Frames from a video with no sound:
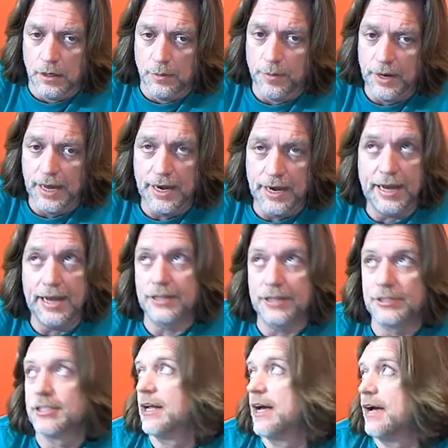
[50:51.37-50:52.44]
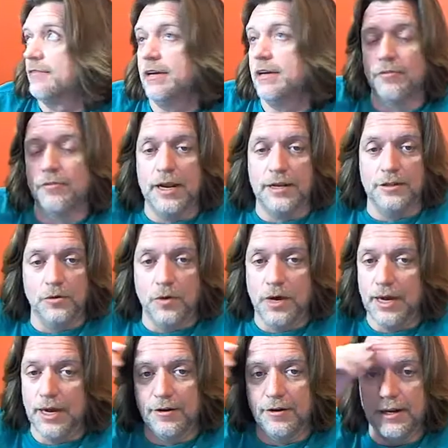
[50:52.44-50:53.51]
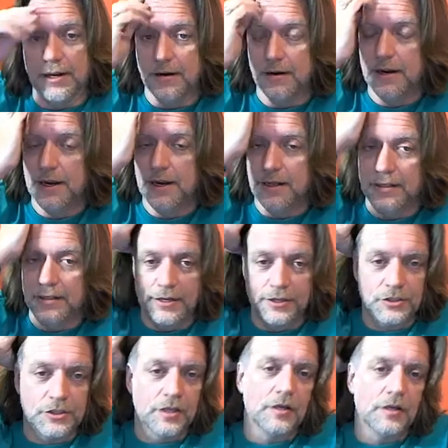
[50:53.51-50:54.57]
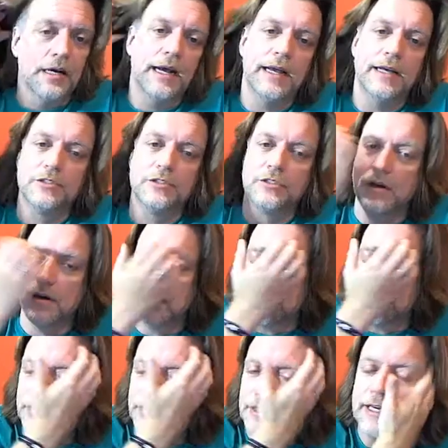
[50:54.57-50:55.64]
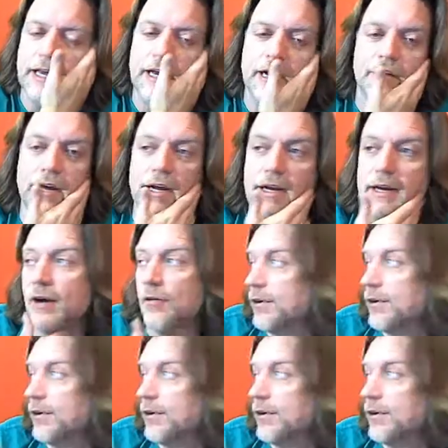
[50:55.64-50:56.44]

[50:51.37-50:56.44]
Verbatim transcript: But I still haven't even ran the wiring or anything, so I, it's all up in the air right now.